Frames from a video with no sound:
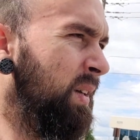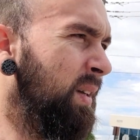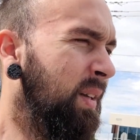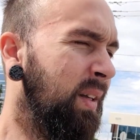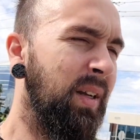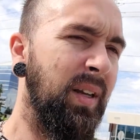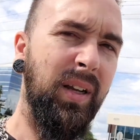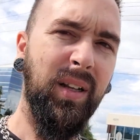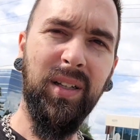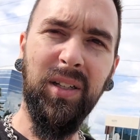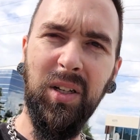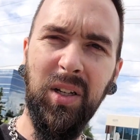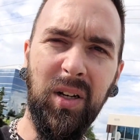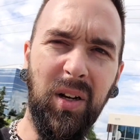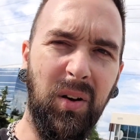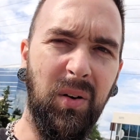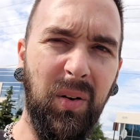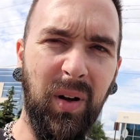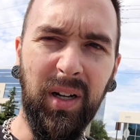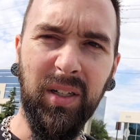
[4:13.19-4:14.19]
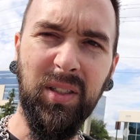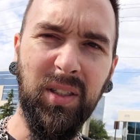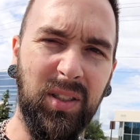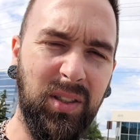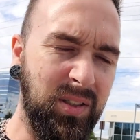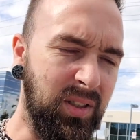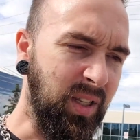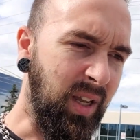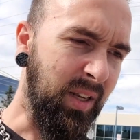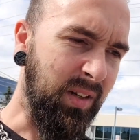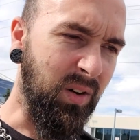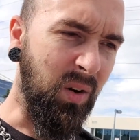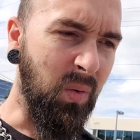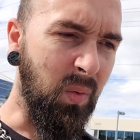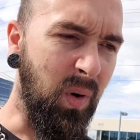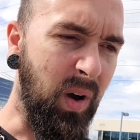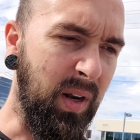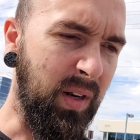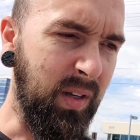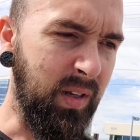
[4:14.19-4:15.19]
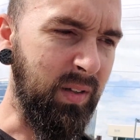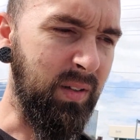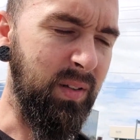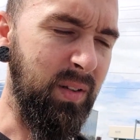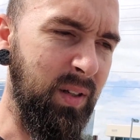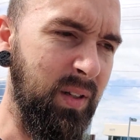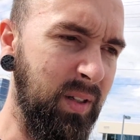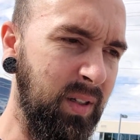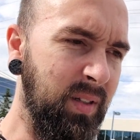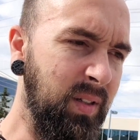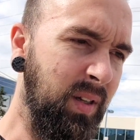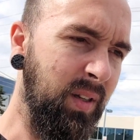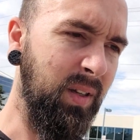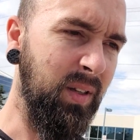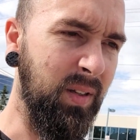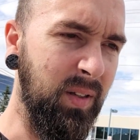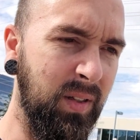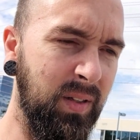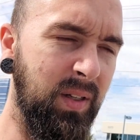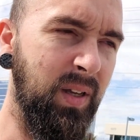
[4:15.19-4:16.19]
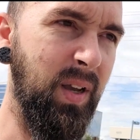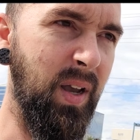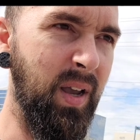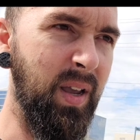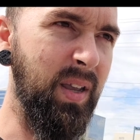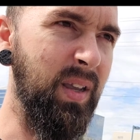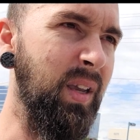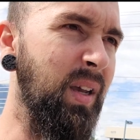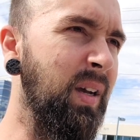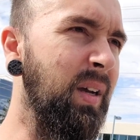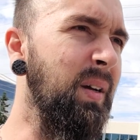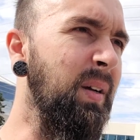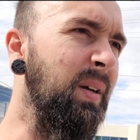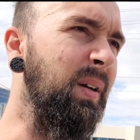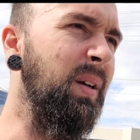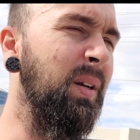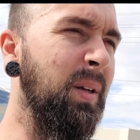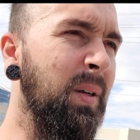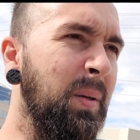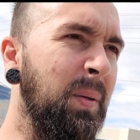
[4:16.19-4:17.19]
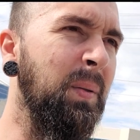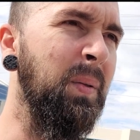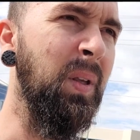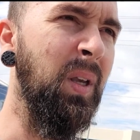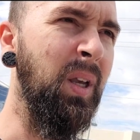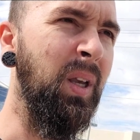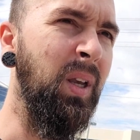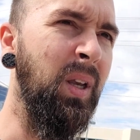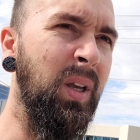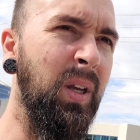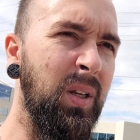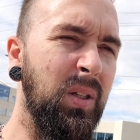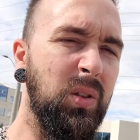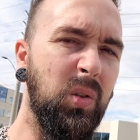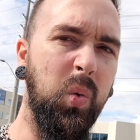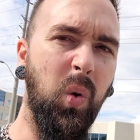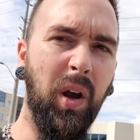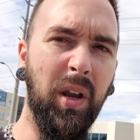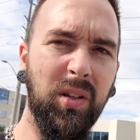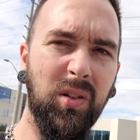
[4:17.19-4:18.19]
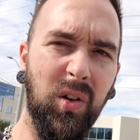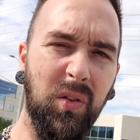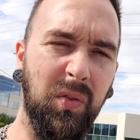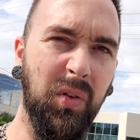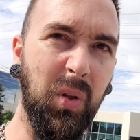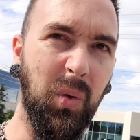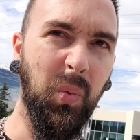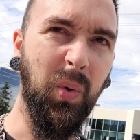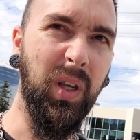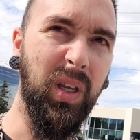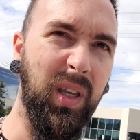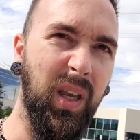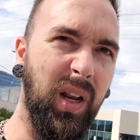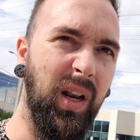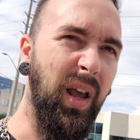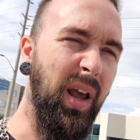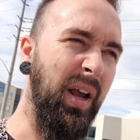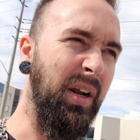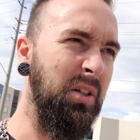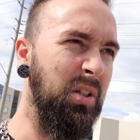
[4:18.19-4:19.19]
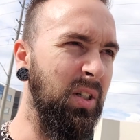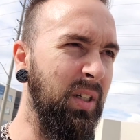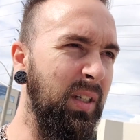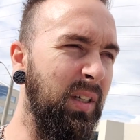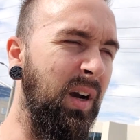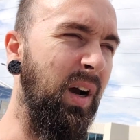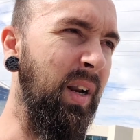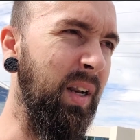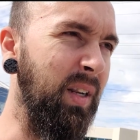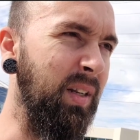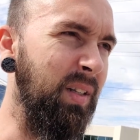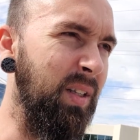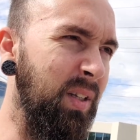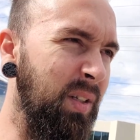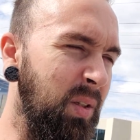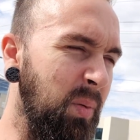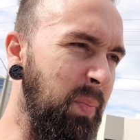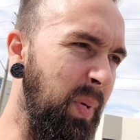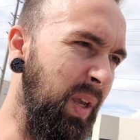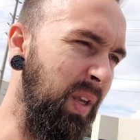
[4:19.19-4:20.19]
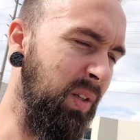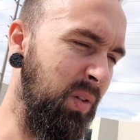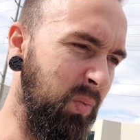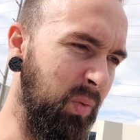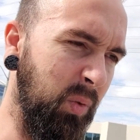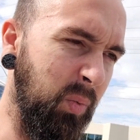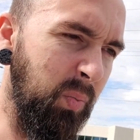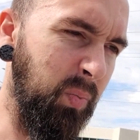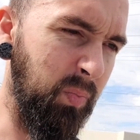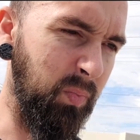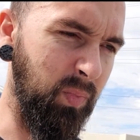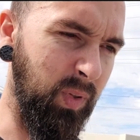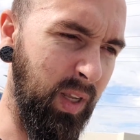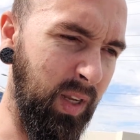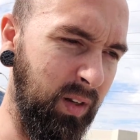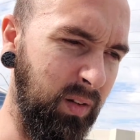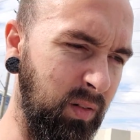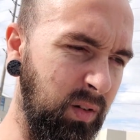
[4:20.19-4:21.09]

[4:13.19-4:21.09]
I don't want to, twice over the weekend, I actually got into debates with, like,